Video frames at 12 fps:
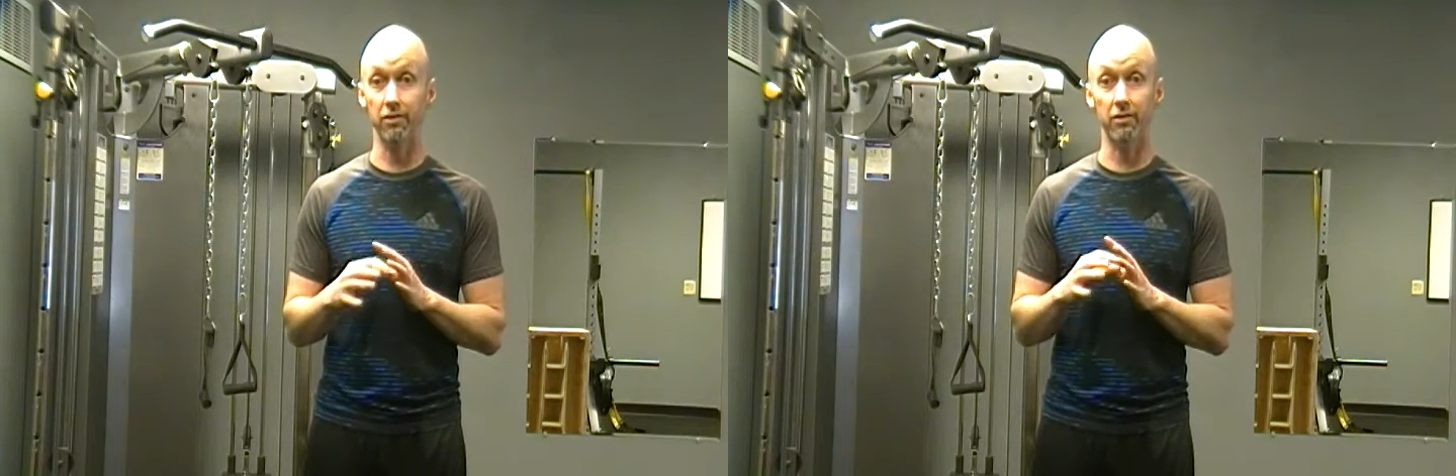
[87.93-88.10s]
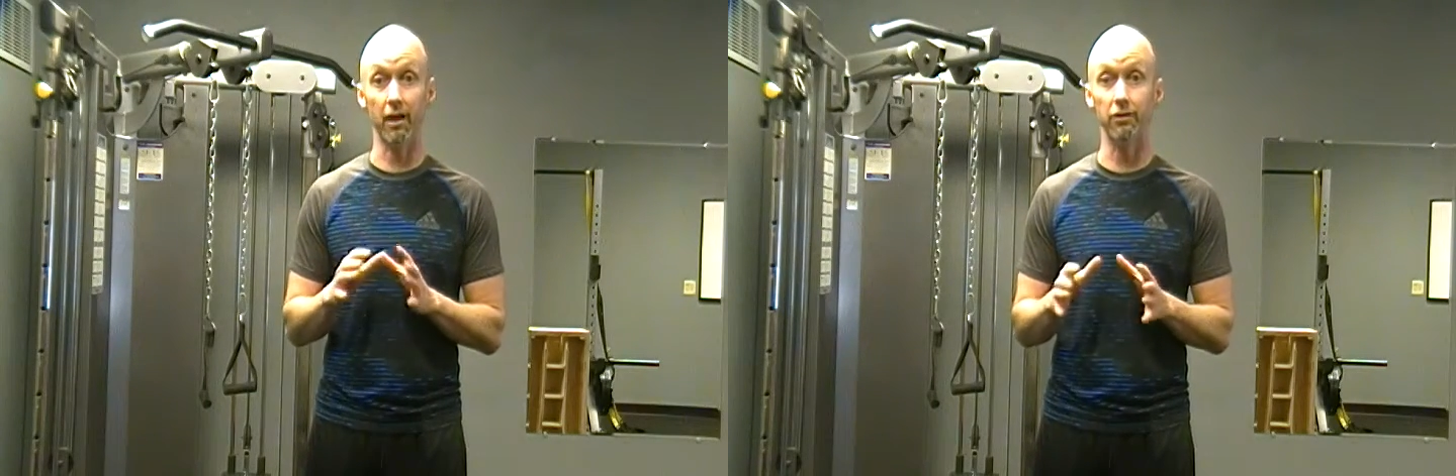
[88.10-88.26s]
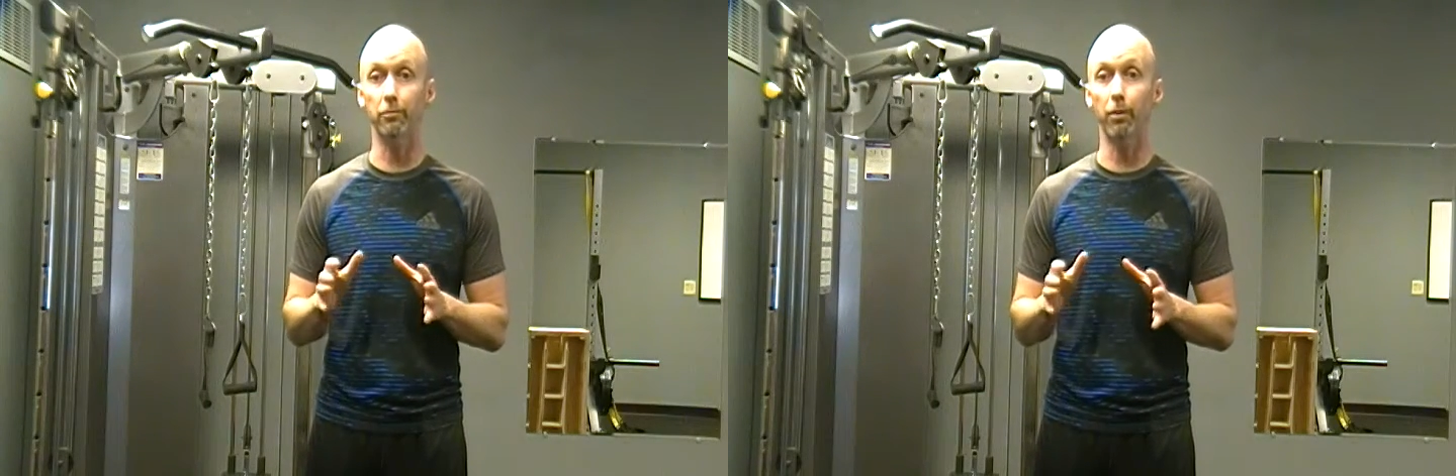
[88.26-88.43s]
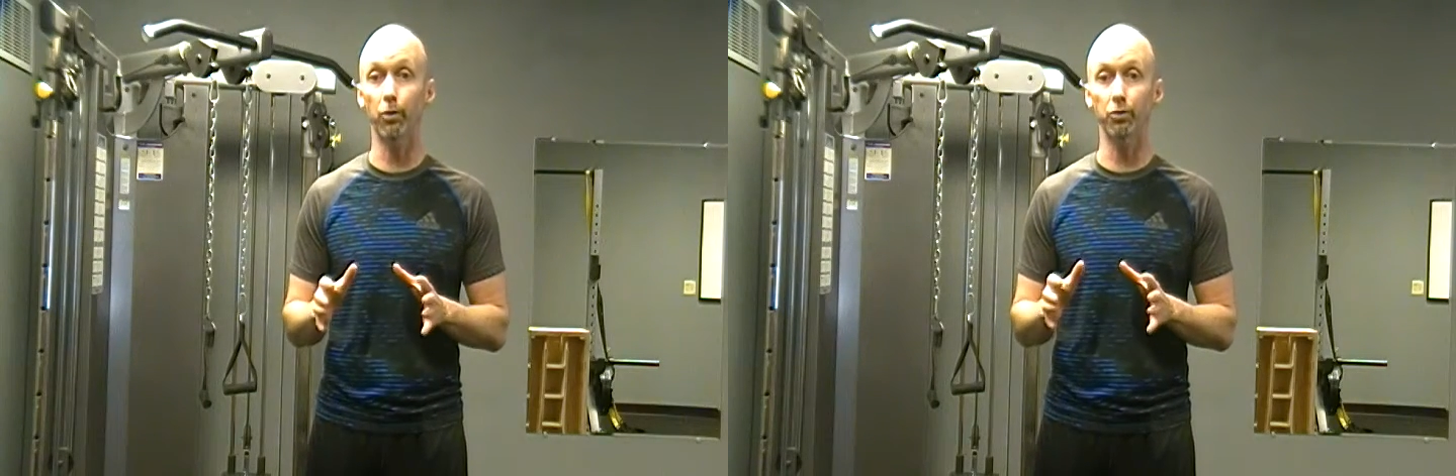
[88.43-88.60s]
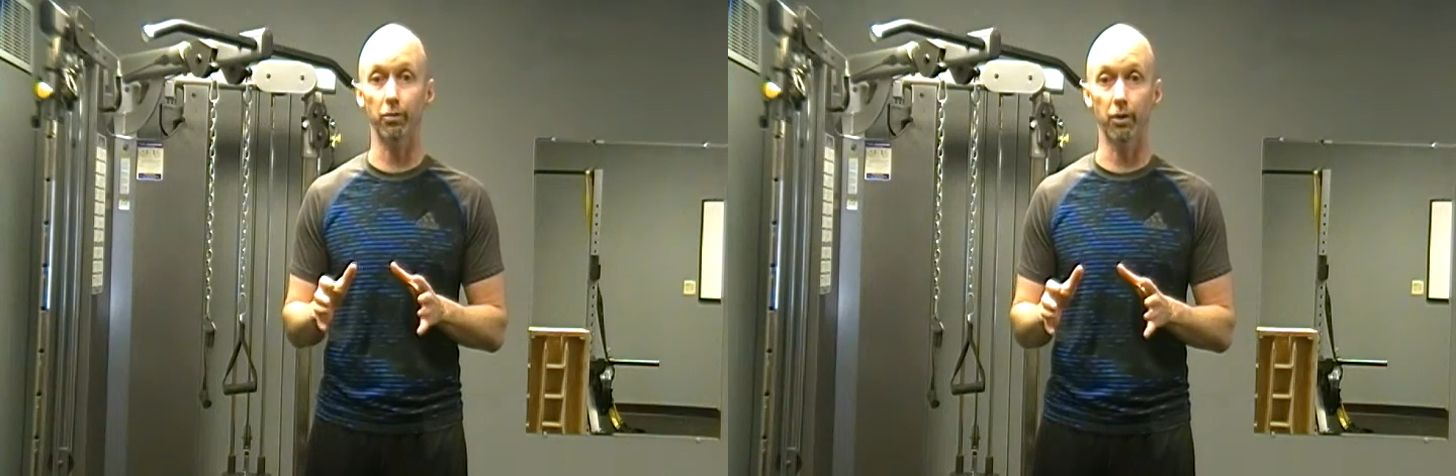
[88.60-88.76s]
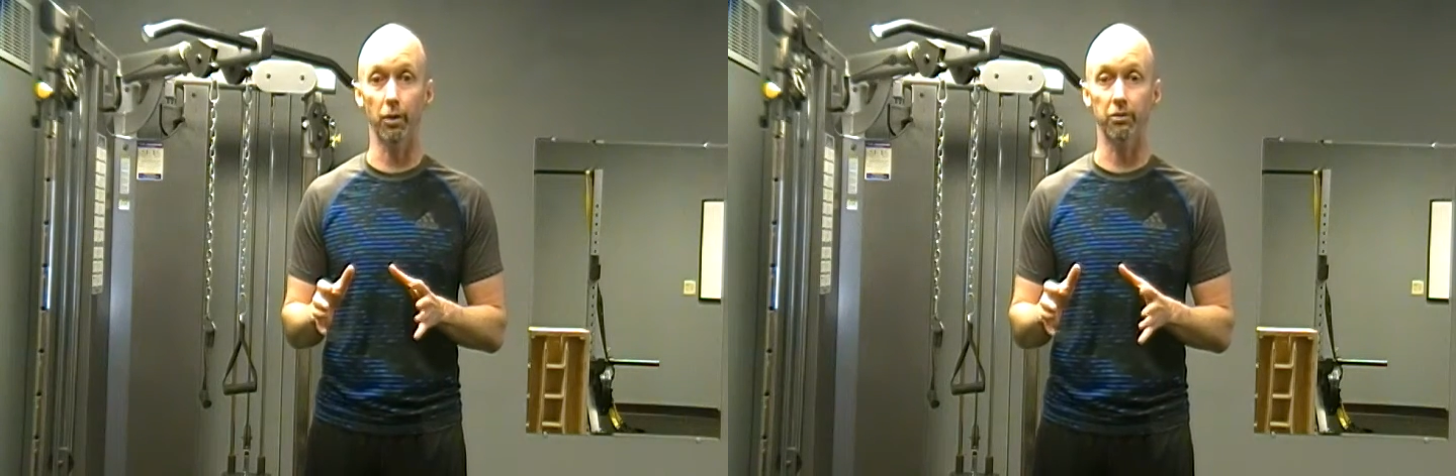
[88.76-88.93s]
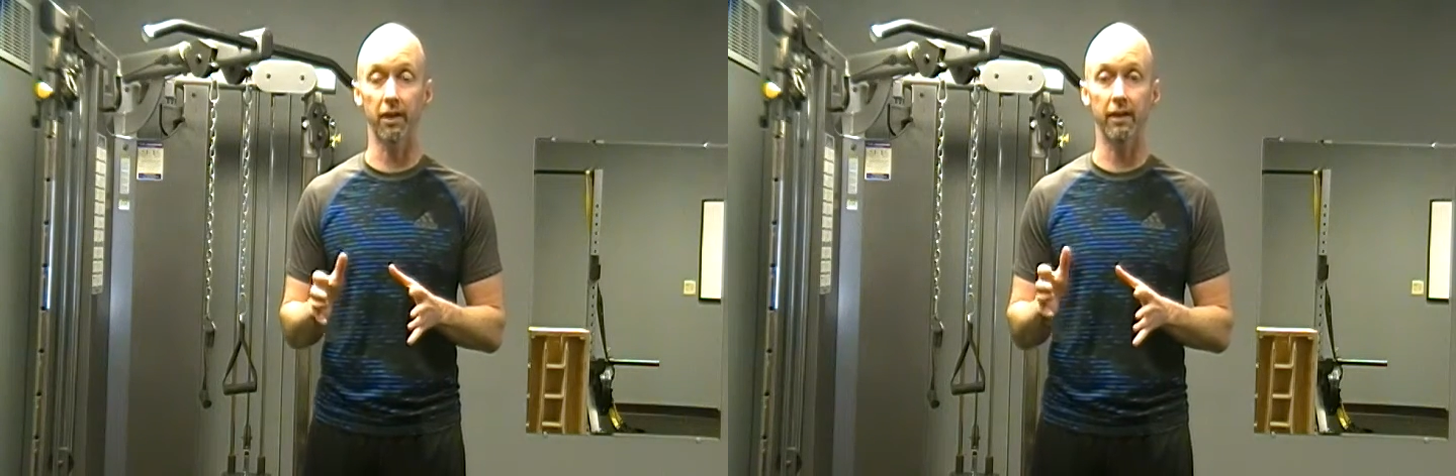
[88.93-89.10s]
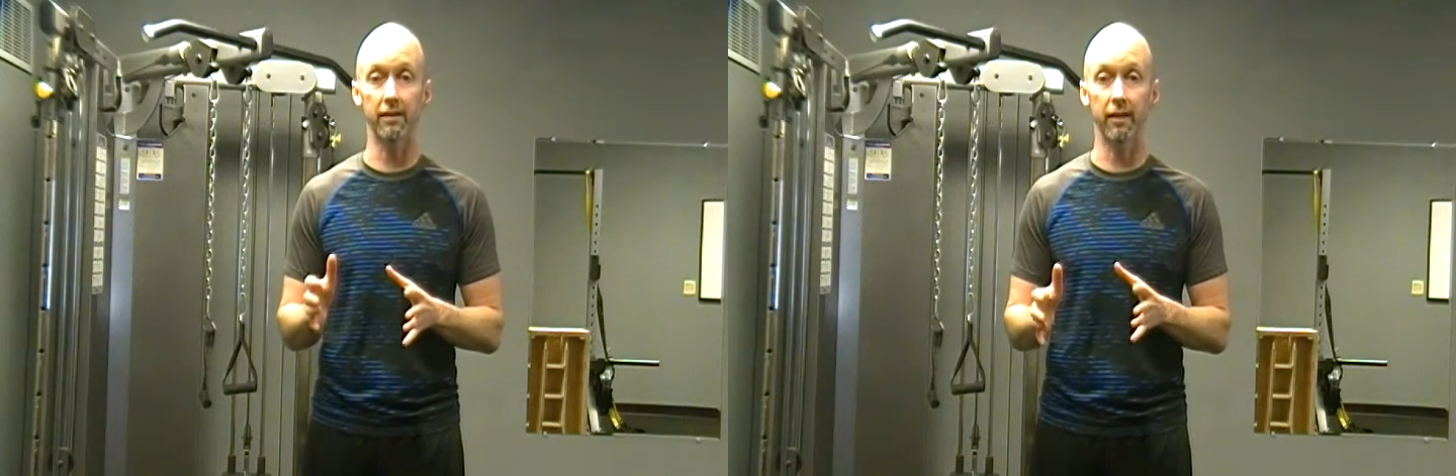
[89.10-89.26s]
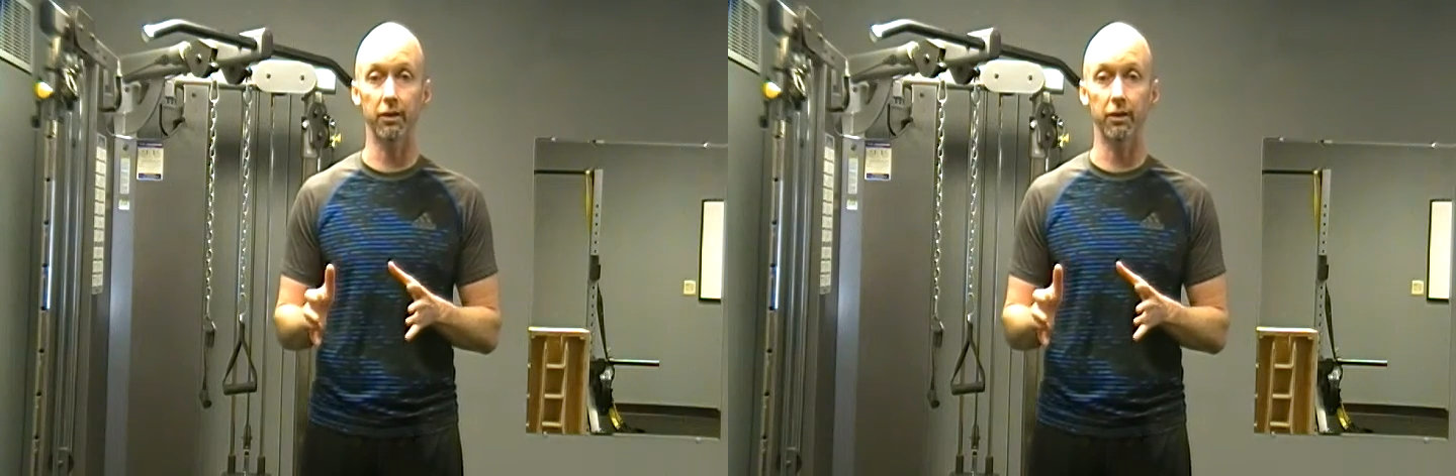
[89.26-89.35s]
It's not supposed to though. It's kind of